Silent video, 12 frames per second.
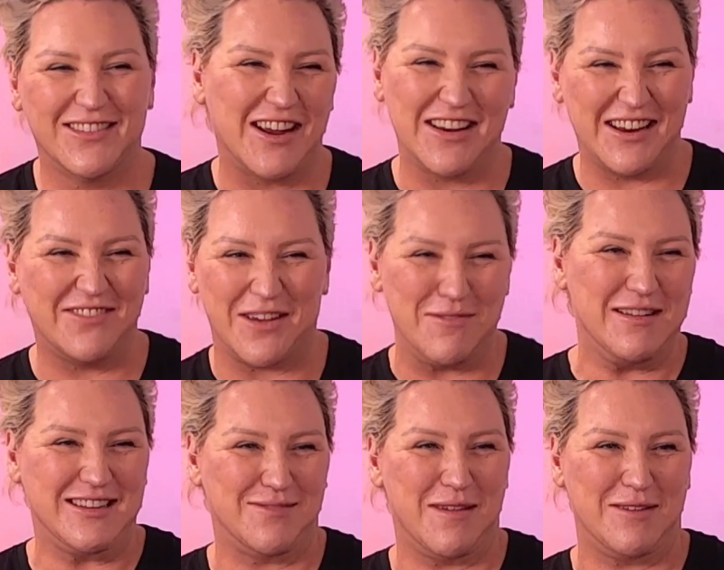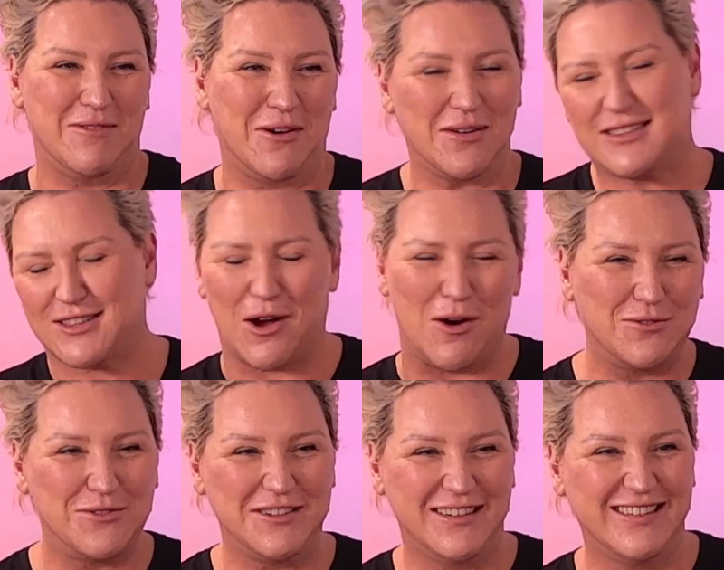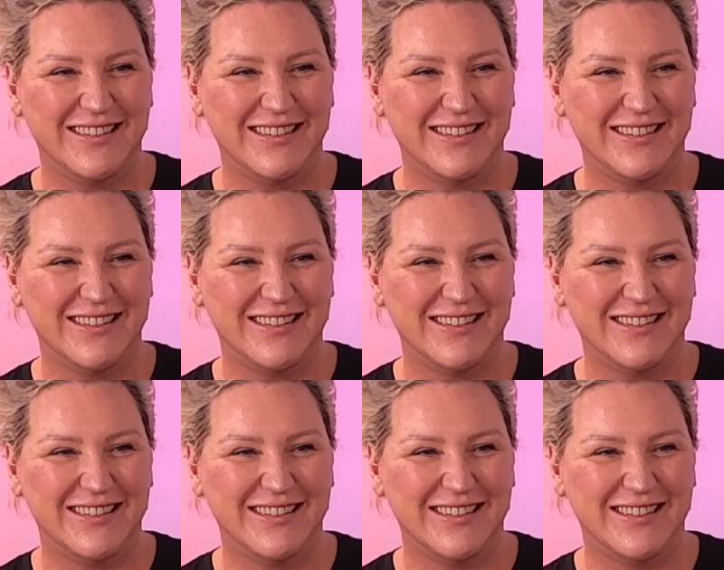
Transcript: We don't need feminism anymore. It's solved.